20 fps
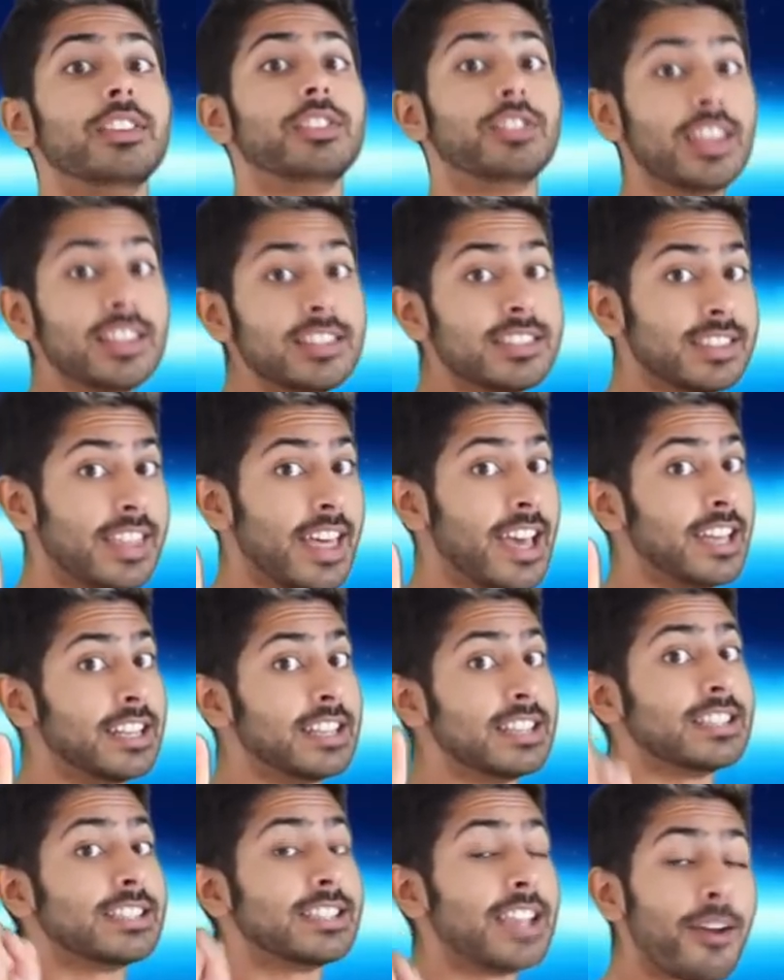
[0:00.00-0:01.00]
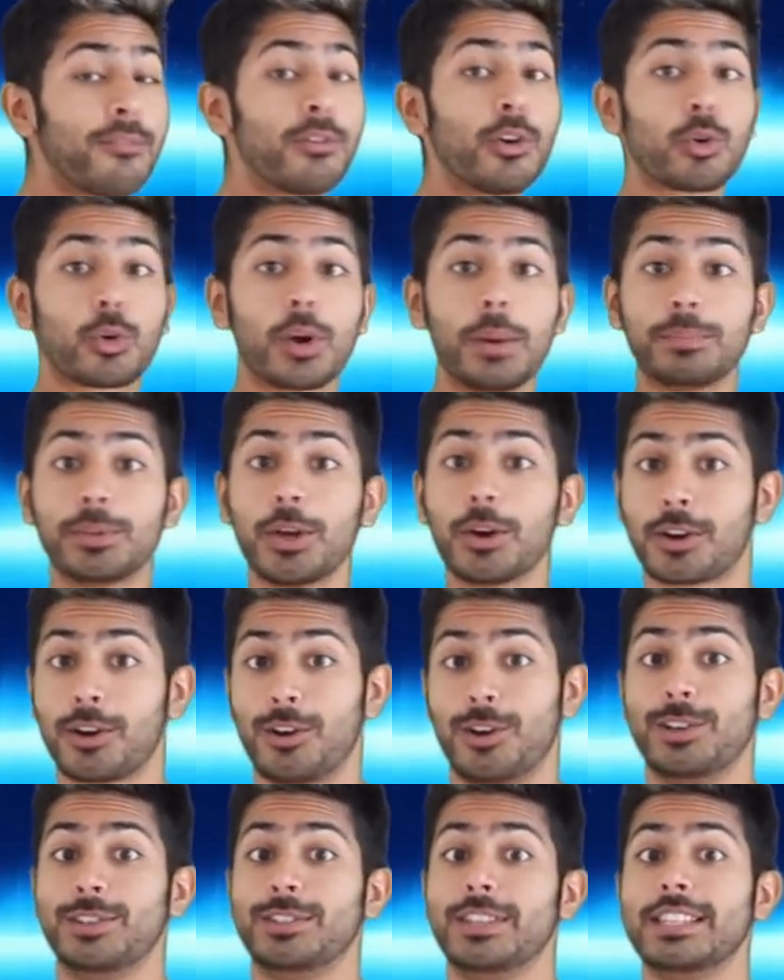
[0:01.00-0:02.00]
Since then, several
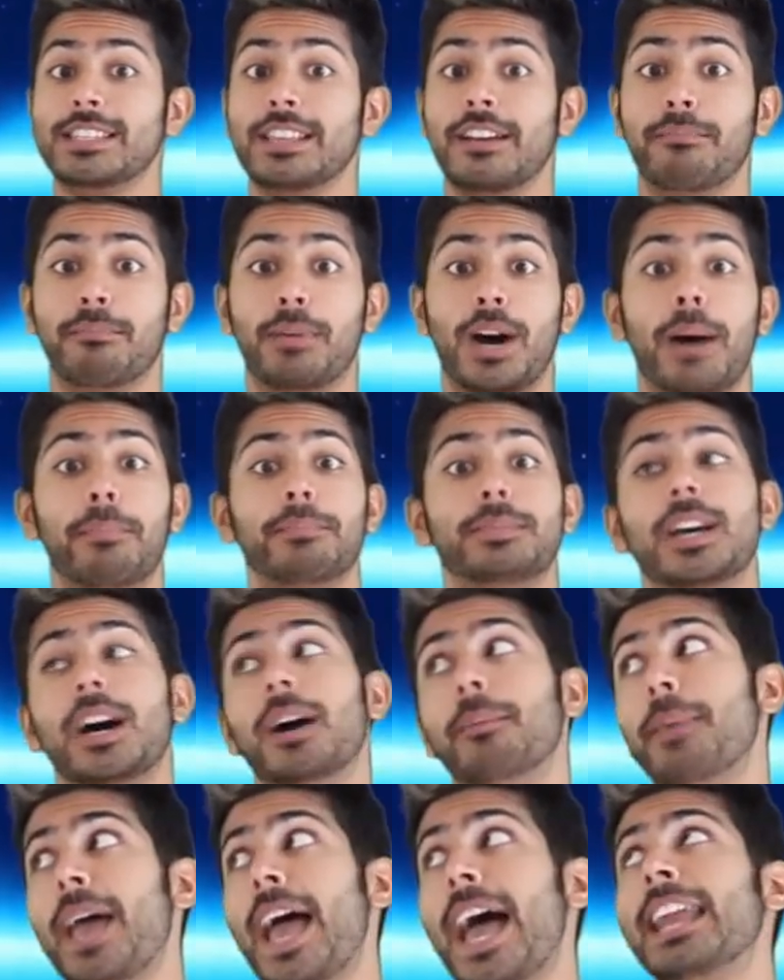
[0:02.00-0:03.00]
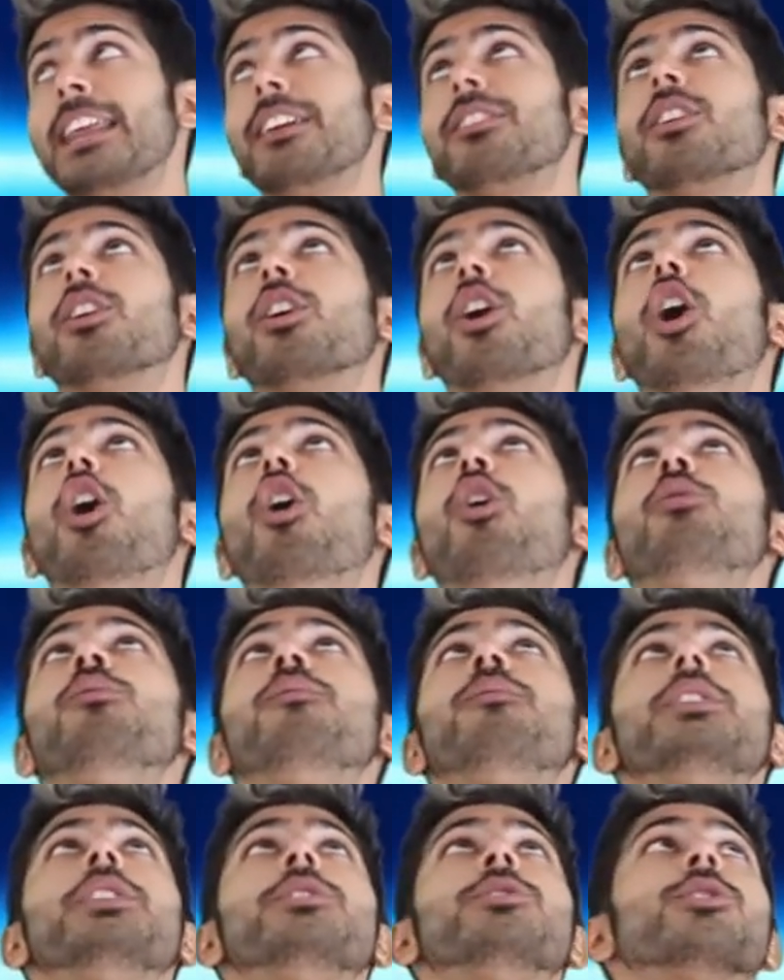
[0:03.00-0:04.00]
cryptocurrencies have popped up, adding their
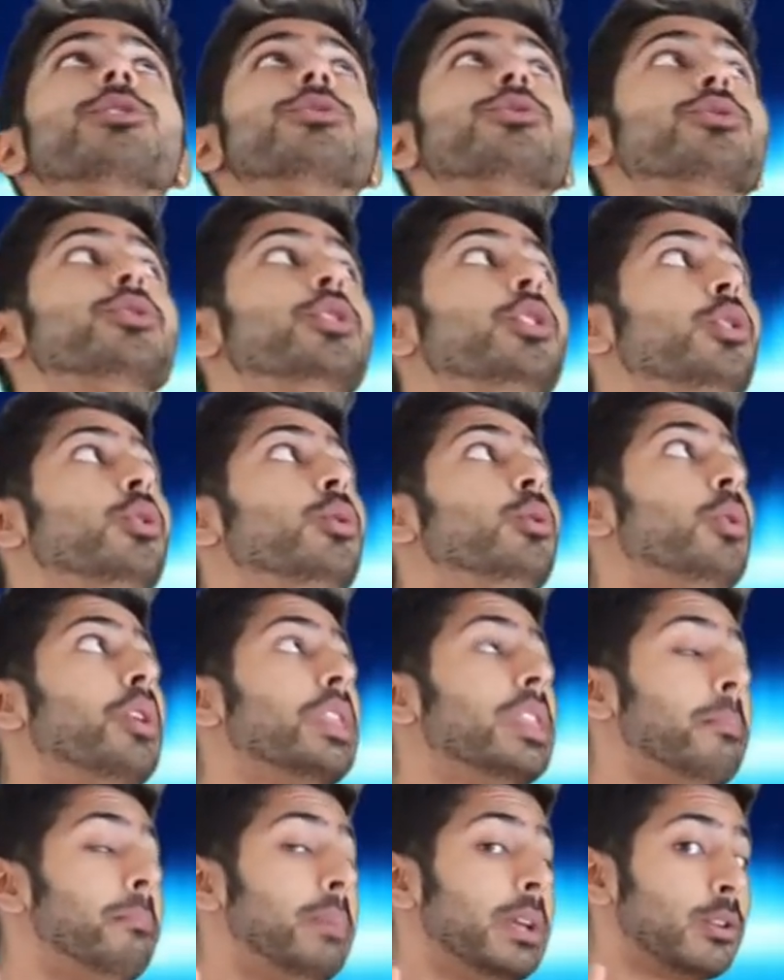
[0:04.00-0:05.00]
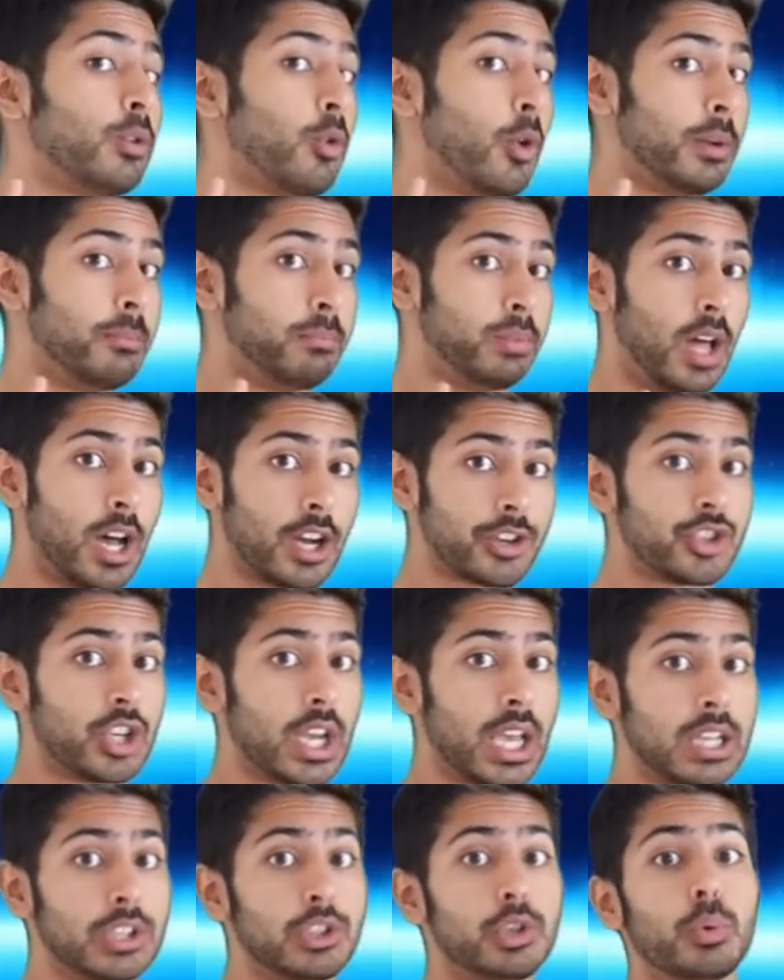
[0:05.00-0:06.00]
own features to the Bitcoin
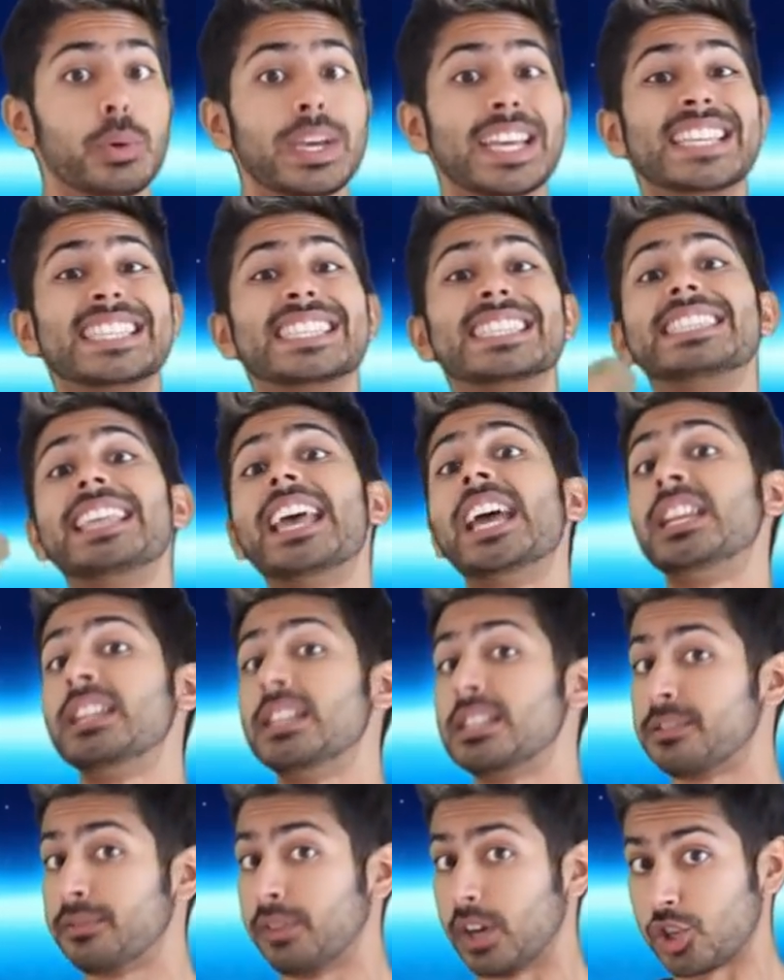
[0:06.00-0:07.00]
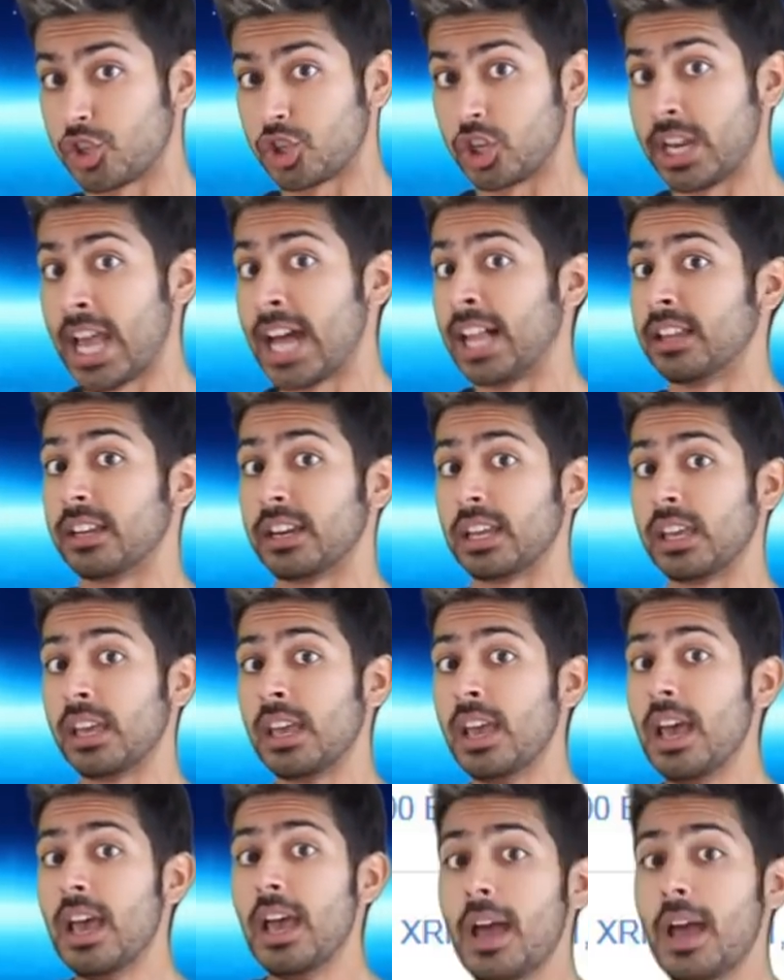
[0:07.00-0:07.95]
blockchain to extend its functionality.